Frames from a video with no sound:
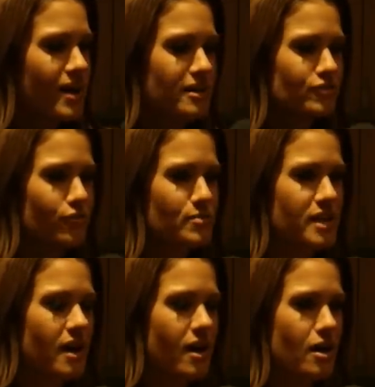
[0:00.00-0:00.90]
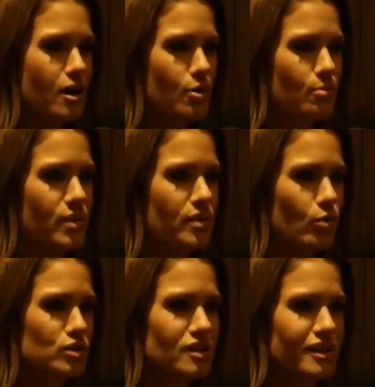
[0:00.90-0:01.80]
As for me, there
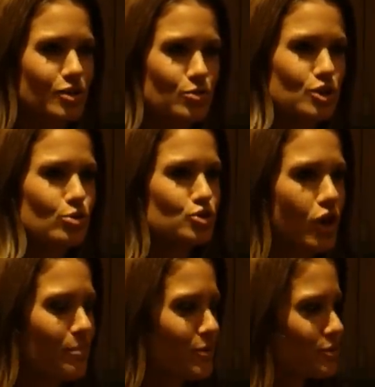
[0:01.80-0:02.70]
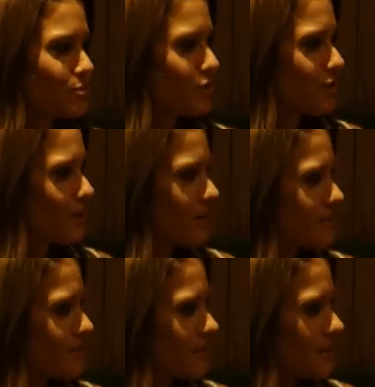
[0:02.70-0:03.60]
was no jump. It was pretty
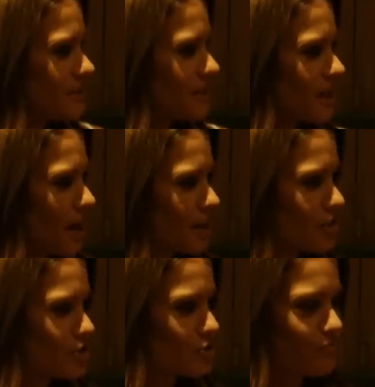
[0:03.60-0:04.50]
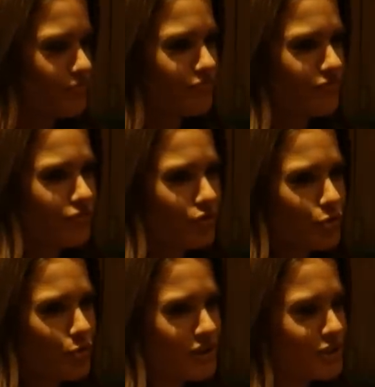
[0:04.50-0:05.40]
relatively easy. I kind of just
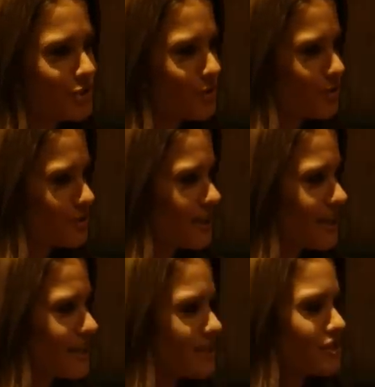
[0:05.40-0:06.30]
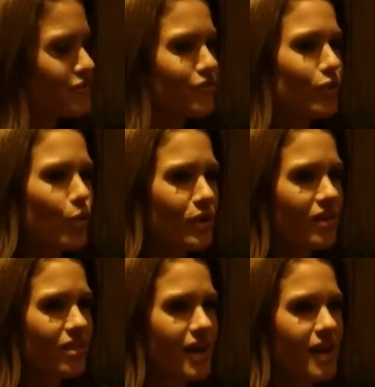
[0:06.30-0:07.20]
flew into it. It was like an easy
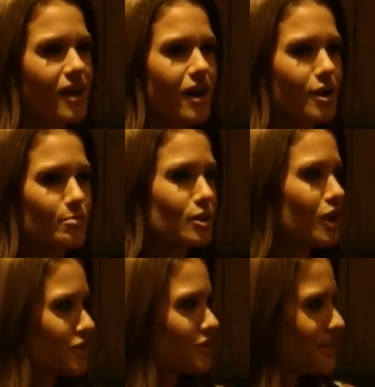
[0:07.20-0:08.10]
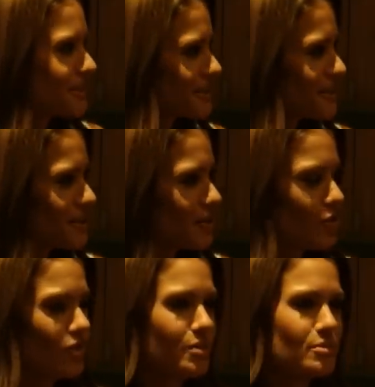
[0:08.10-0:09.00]
flowing thing. Luckily, you
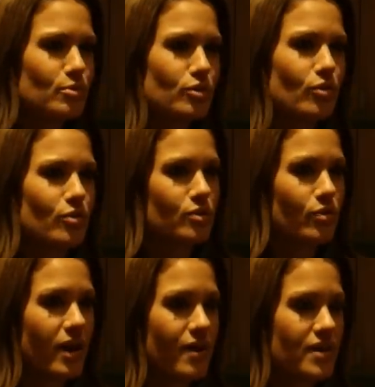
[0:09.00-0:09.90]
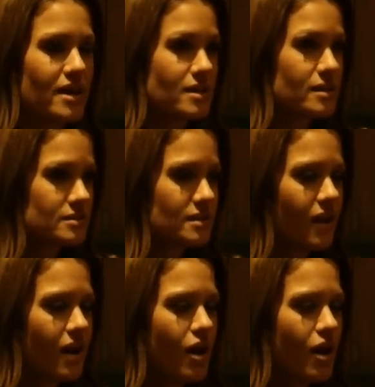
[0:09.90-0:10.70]
know, a lot of people don't have that ease.